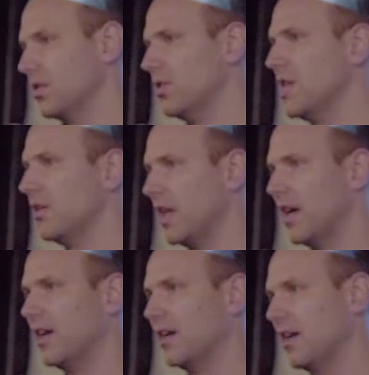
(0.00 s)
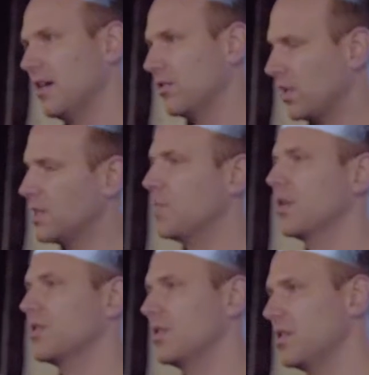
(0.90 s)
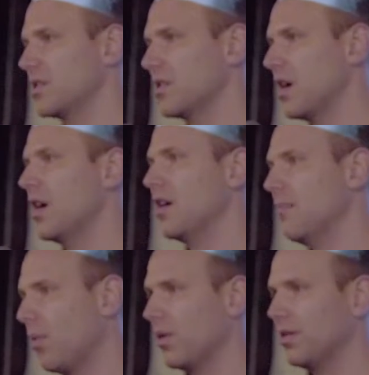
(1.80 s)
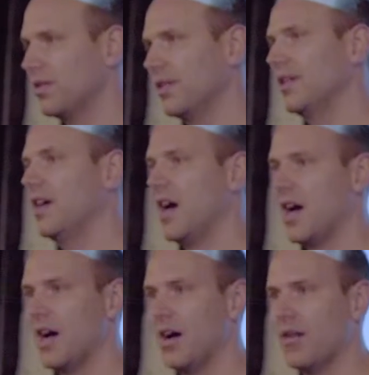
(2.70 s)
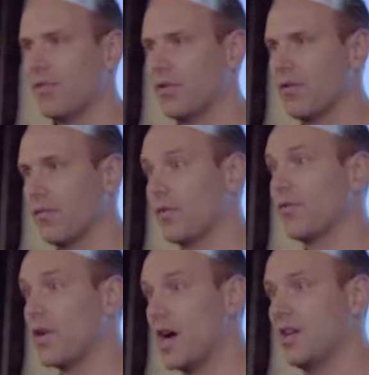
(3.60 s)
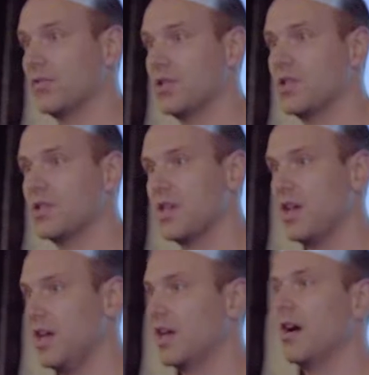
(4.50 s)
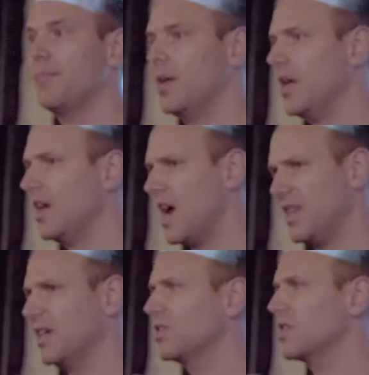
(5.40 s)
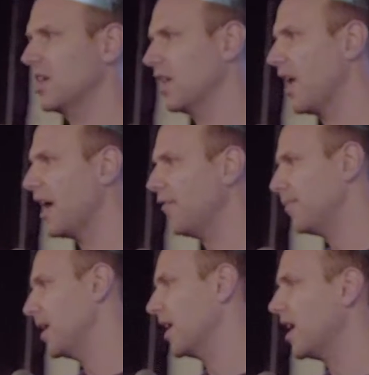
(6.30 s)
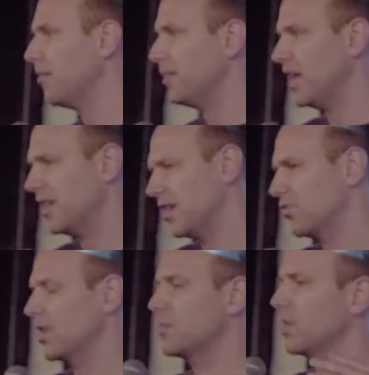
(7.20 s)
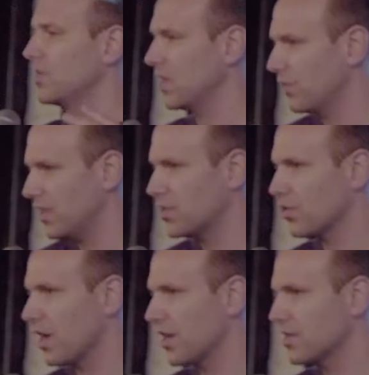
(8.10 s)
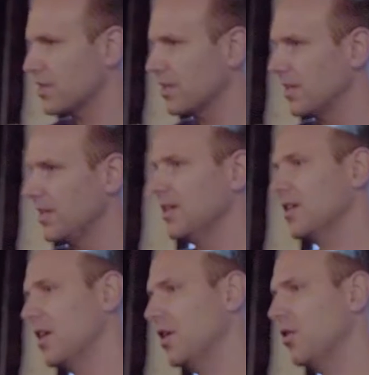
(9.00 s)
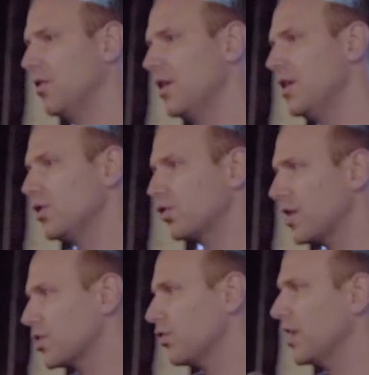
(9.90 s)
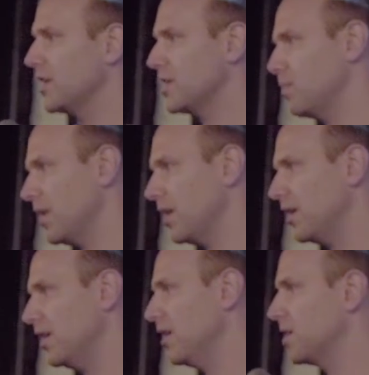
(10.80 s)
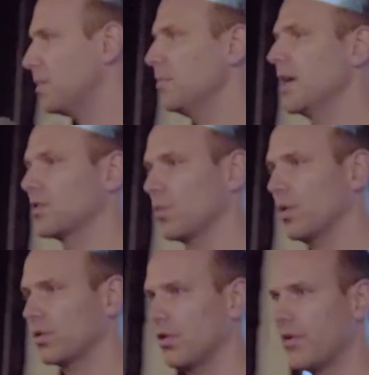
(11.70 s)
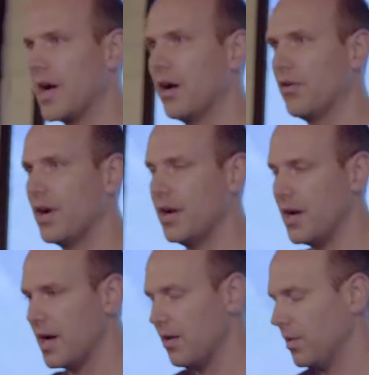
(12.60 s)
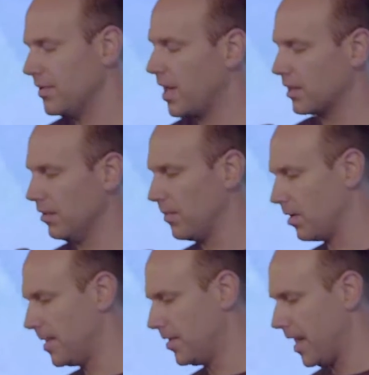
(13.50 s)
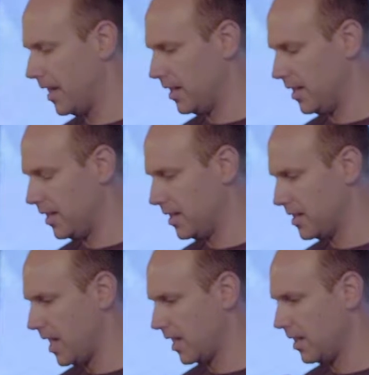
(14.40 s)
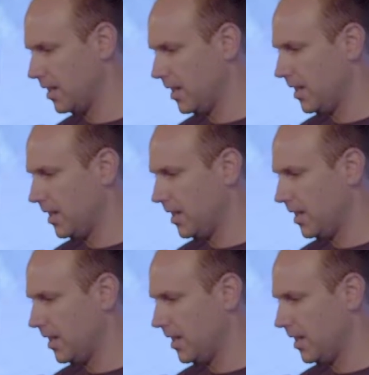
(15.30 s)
It turns out like transparency's uh, important uh, for, for a variety of reasons in, in a company, and I think just in life, but in a company, I think transparency creates trust, you know, Trust creates speed, and speed makes the world go around, right? Uh, we'll talk a little more about that in a second.